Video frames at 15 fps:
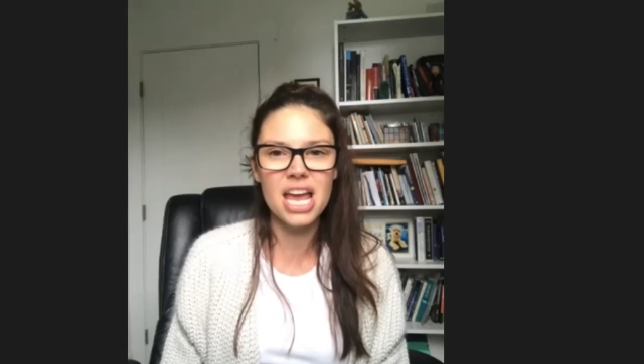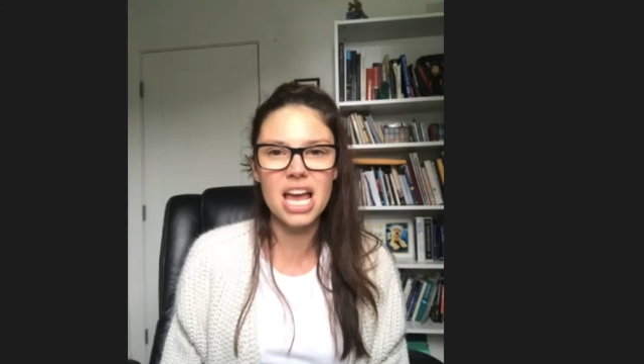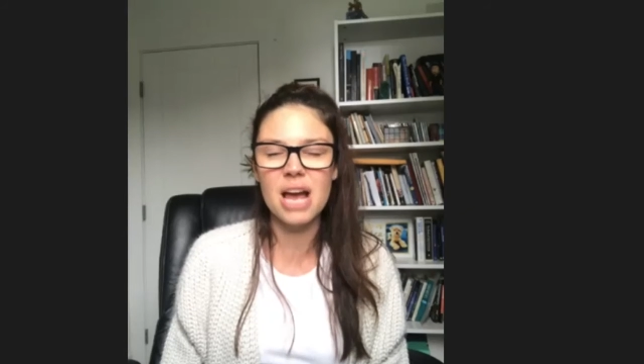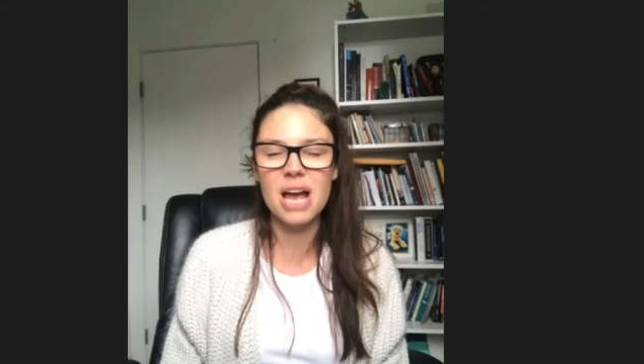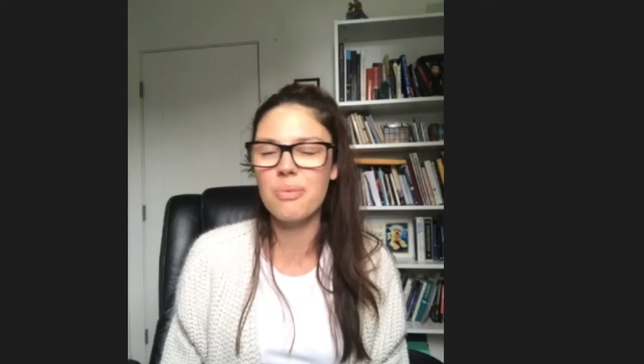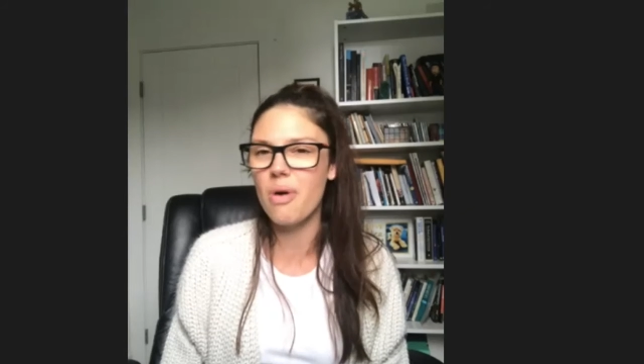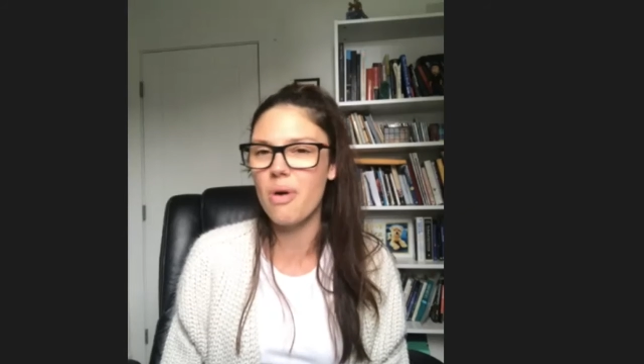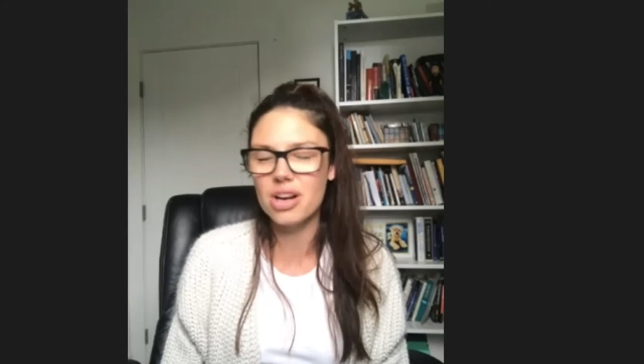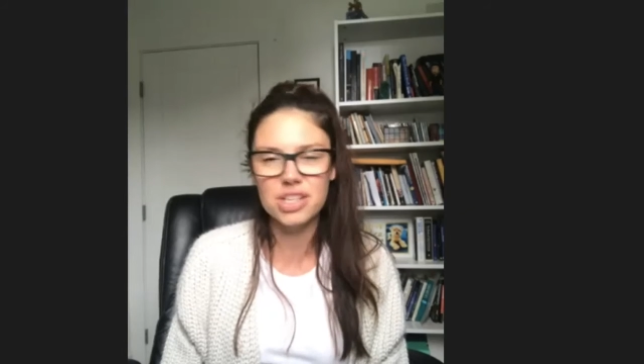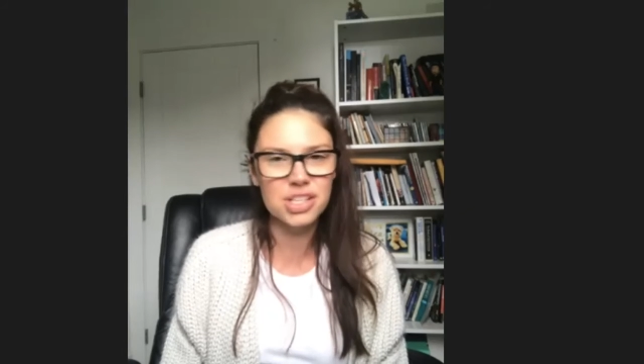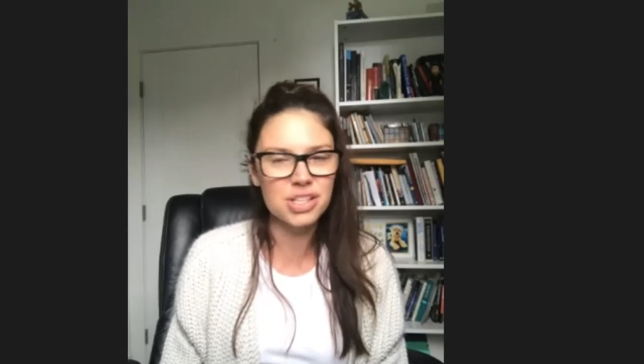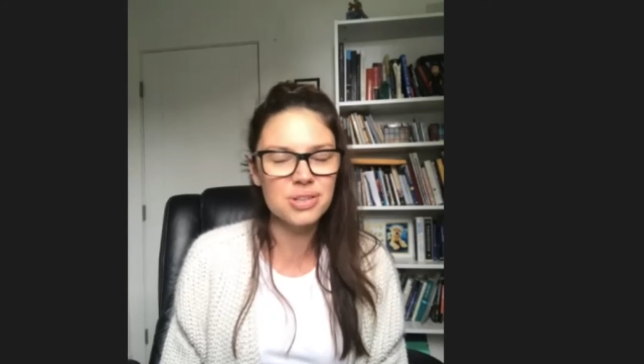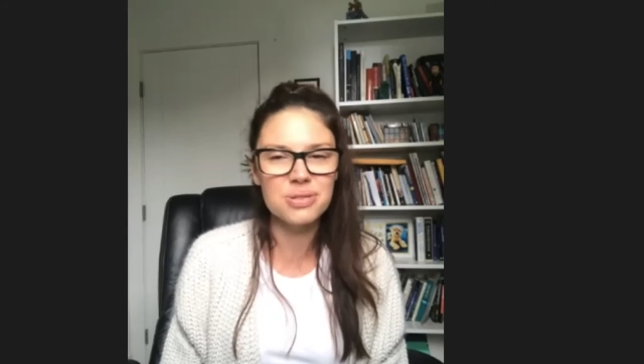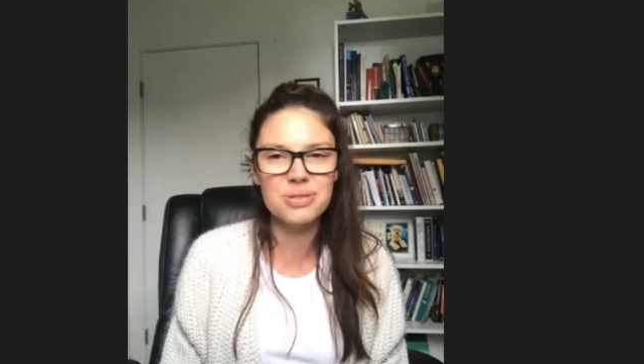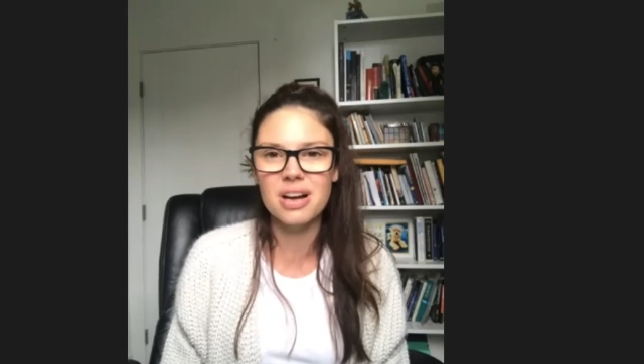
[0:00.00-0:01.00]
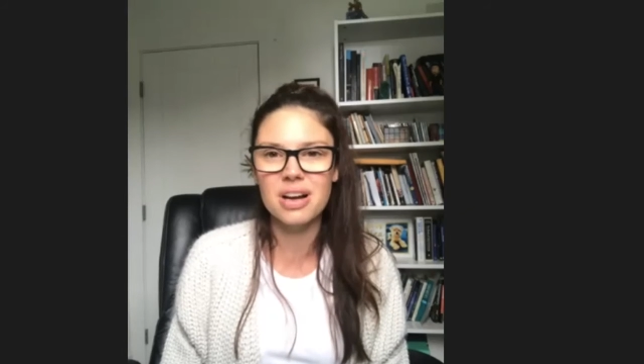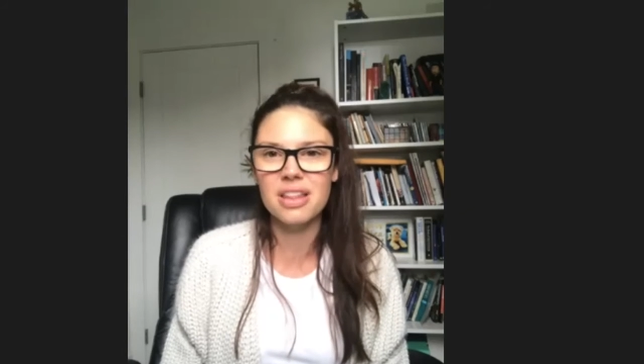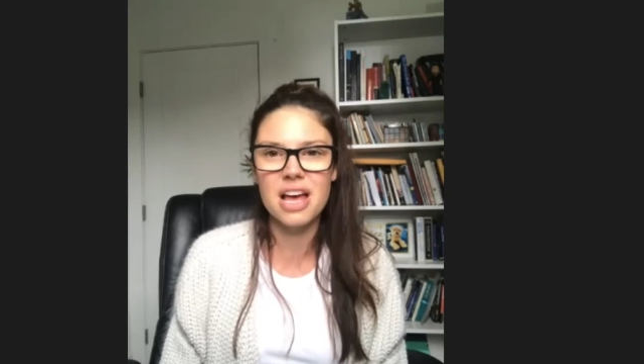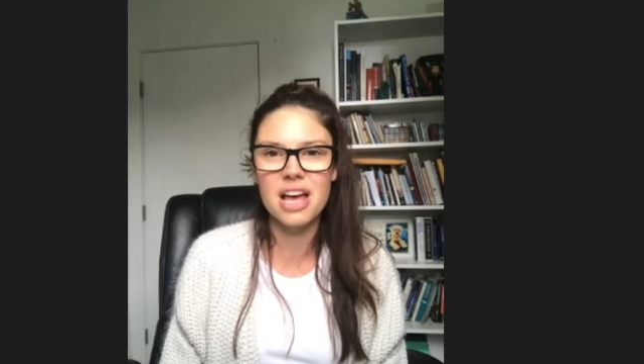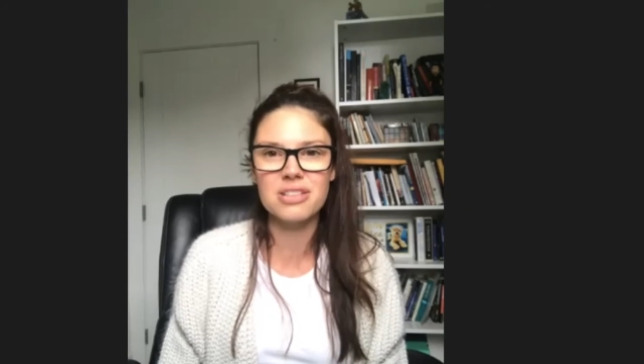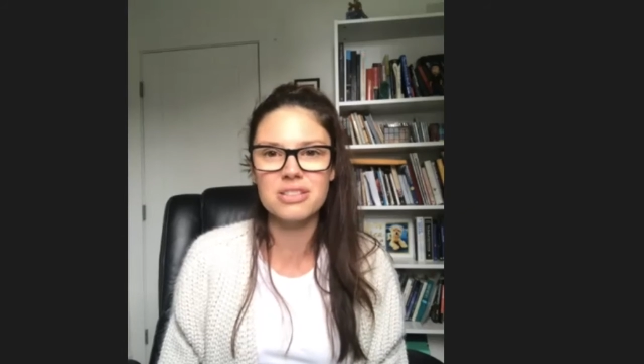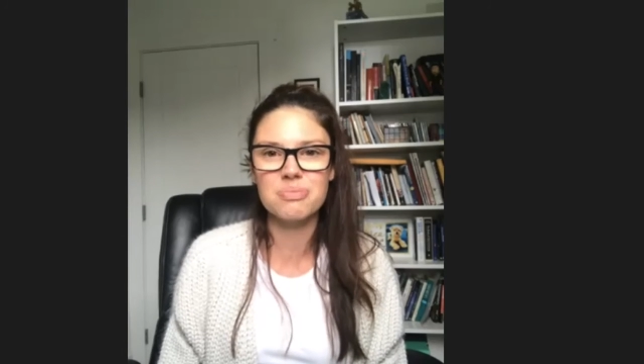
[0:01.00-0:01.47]
I want to
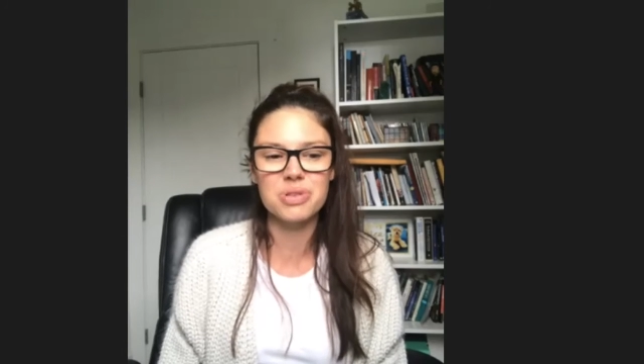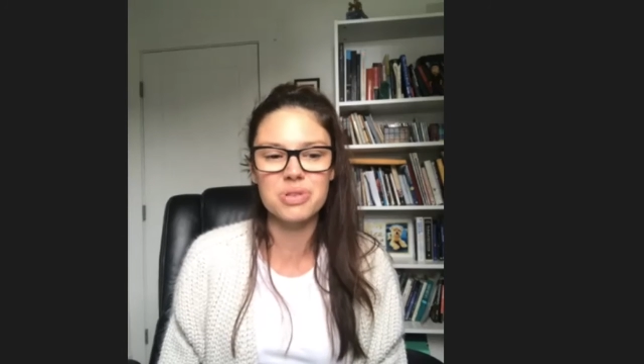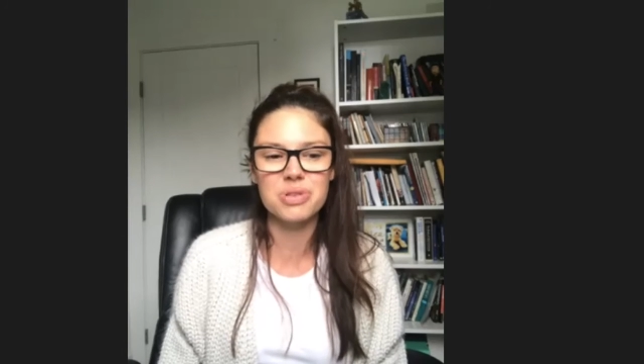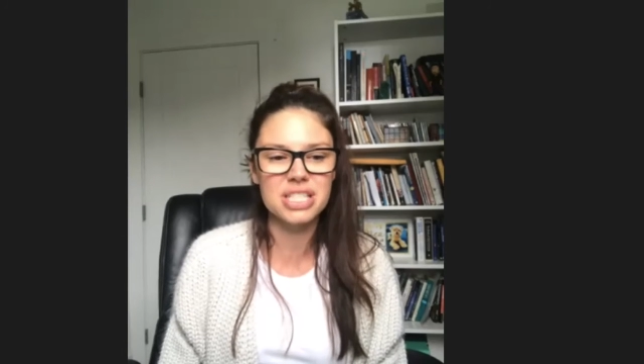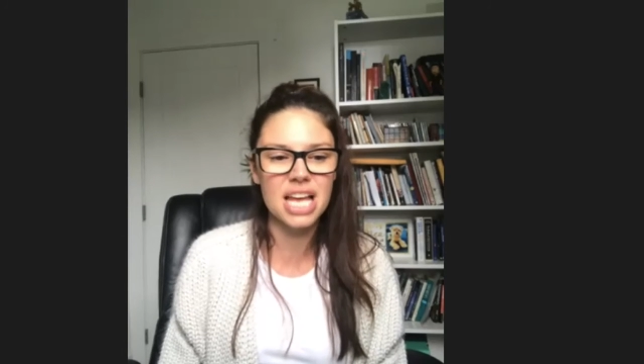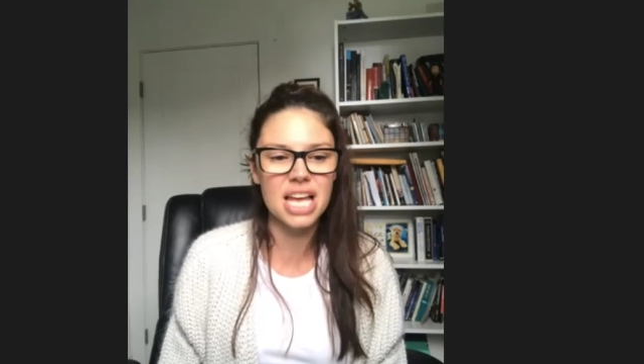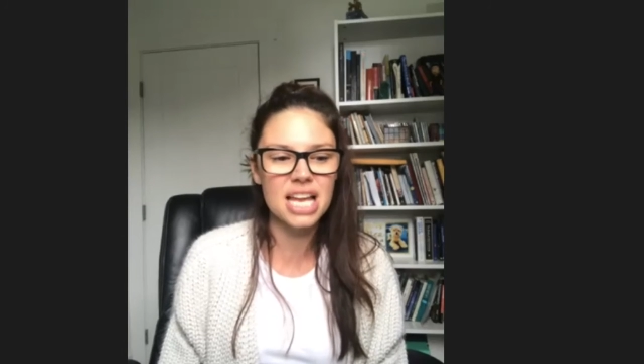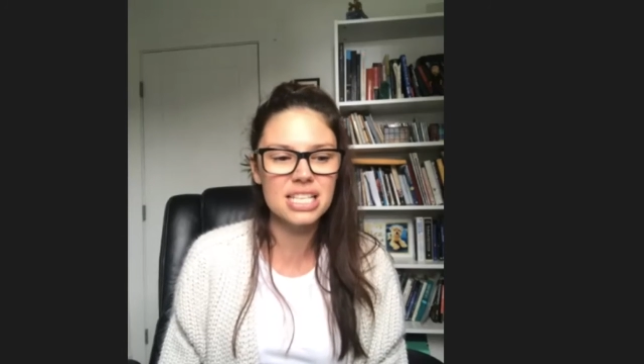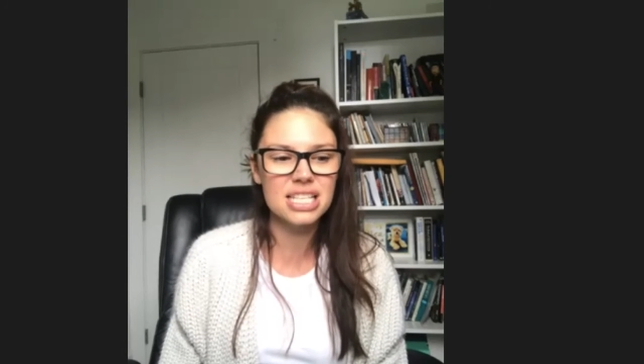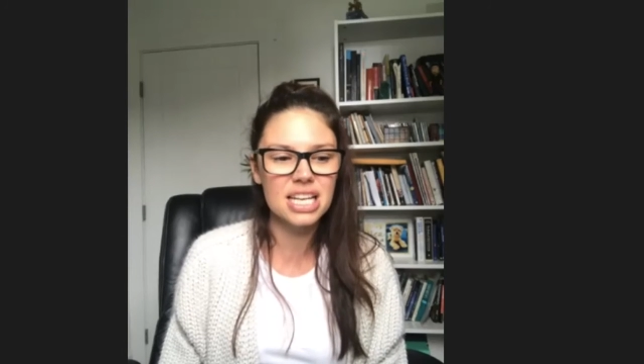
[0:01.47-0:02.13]
1,000%.